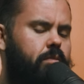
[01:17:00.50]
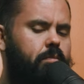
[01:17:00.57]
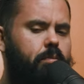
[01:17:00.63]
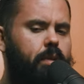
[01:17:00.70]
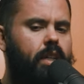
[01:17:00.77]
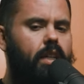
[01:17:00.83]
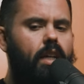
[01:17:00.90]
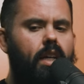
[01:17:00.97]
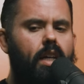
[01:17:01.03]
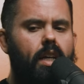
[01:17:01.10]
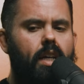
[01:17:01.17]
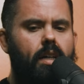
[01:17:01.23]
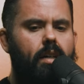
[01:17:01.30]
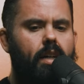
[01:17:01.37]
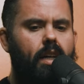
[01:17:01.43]
but
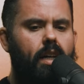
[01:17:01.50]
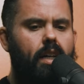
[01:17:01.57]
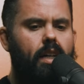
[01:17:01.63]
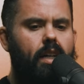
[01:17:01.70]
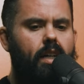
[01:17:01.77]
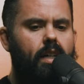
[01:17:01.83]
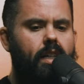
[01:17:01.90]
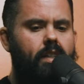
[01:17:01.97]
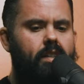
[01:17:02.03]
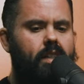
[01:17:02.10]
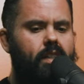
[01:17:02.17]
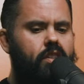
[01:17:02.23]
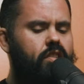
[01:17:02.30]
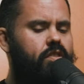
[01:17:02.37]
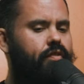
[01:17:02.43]
uh, it,
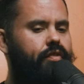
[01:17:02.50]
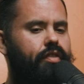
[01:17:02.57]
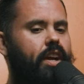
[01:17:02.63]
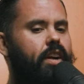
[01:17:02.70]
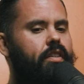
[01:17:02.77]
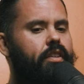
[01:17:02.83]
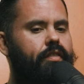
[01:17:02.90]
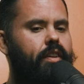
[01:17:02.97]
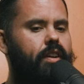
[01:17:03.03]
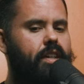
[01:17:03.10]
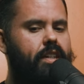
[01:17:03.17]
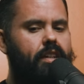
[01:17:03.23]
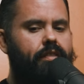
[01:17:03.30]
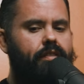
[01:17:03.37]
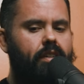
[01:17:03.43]
it's just very very
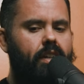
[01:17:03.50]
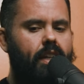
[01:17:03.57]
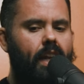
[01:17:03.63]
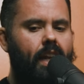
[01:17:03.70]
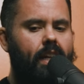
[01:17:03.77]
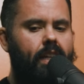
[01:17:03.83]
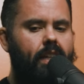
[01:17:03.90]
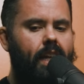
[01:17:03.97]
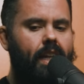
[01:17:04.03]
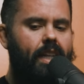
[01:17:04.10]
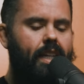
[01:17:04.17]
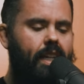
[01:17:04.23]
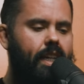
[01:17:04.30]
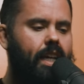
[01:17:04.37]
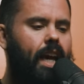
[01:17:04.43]
different. And and
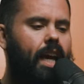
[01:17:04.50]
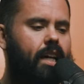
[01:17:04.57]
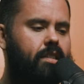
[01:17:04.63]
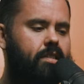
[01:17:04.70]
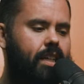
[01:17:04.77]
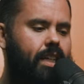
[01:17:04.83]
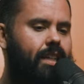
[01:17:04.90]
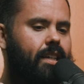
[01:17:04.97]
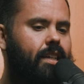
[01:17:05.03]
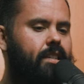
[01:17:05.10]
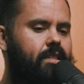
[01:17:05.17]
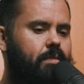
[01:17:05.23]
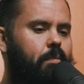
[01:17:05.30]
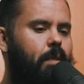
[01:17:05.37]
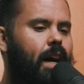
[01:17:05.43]
he has in
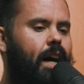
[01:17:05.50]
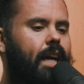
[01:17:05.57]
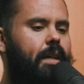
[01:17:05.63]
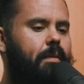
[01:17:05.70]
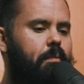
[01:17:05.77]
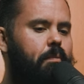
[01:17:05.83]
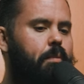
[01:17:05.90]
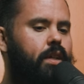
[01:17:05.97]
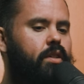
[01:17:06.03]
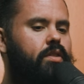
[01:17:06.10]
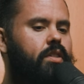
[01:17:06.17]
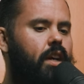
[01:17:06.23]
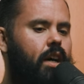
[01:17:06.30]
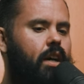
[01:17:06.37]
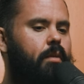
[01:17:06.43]
his mind built
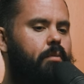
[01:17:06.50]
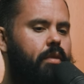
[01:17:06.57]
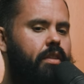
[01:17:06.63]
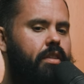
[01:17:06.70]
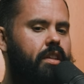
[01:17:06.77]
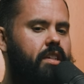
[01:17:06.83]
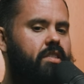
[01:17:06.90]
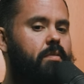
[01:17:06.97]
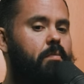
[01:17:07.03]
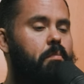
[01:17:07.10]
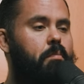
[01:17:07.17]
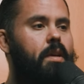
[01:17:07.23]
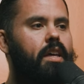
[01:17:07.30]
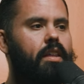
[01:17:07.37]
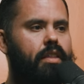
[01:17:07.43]
up this
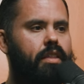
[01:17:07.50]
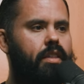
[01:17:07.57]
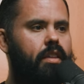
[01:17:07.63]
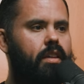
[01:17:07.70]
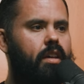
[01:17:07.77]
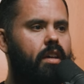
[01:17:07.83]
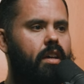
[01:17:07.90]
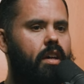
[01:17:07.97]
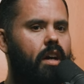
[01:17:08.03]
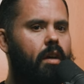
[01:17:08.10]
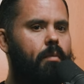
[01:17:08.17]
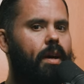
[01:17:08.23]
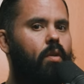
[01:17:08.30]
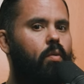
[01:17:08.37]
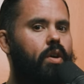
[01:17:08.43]
myth
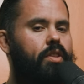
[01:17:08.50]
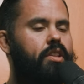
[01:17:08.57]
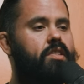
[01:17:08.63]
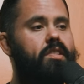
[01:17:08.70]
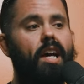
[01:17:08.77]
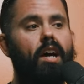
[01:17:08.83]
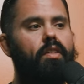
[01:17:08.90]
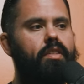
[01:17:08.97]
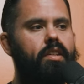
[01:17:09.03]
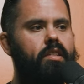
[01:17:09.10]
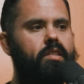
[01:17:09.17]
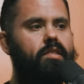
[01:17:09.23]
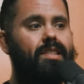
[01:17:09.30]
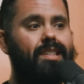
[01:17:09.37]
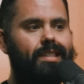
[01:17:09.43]
about what the South
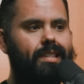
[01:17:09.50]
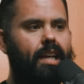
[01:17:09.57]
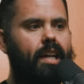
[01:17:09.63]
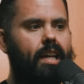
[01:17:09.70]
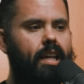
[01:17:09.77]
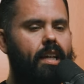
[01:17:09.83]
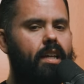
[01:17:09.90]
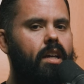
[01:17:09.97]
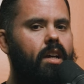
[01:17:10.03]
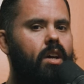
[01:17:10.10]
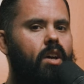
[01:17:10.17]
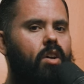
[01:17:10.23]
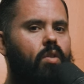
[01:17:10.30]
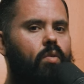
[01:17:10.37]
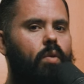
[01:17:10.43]
is today,
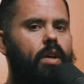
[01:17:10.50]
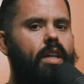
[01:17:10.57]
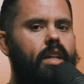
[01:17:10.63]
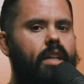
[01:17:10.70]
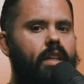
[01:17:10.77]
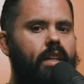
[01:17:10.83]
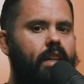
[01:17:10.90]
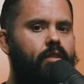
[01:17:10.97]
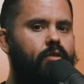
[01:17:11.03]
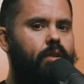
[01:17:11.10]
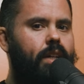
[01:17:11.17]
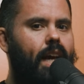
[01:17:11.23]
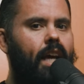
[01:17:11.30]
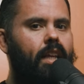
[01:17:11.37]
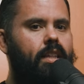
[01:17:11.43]
when in
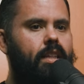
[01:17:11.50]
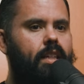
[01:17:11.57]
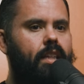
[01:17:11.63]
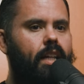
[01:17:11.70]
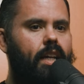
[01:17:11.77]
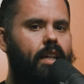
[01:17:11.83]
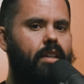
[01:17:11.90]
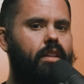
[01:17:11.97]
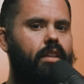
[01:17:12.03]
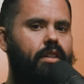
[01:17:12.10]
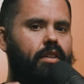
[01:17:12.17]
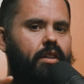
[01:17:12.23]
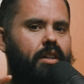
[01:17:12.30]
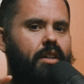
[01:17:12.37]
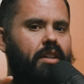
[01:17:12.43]
reality, like
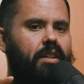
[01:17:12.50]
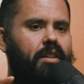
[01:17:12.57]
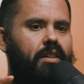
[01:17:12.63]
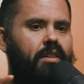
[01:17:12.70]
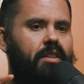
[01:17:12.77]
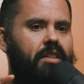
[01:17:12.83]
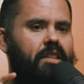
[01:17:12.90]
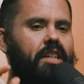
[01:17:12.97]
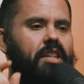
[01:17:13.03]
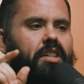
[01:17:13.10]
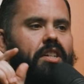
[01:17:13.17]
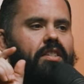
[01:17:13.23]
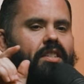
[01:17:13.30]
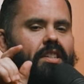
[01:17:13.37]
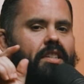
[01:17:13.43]
the the tiki,
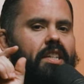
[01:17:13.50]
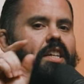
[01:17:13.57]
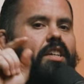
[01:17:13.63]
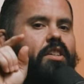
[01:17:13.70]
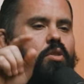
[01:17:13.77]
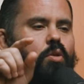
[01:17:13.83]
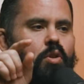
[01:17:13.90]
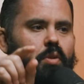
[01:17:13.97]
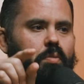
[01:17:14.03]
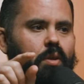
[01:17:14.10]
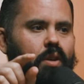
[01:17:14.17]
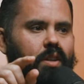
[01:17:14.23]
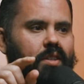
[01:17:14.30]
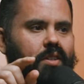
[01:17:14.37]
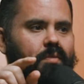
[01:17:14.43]
the tiki torch
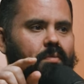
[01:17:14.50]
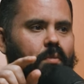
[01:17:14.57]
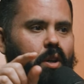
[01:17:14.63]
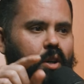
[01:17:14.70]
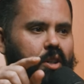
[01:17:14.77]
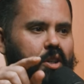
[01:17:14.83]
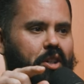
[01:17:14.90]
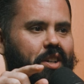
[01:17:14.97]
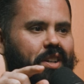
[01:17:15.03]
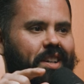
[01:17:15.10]
mark, march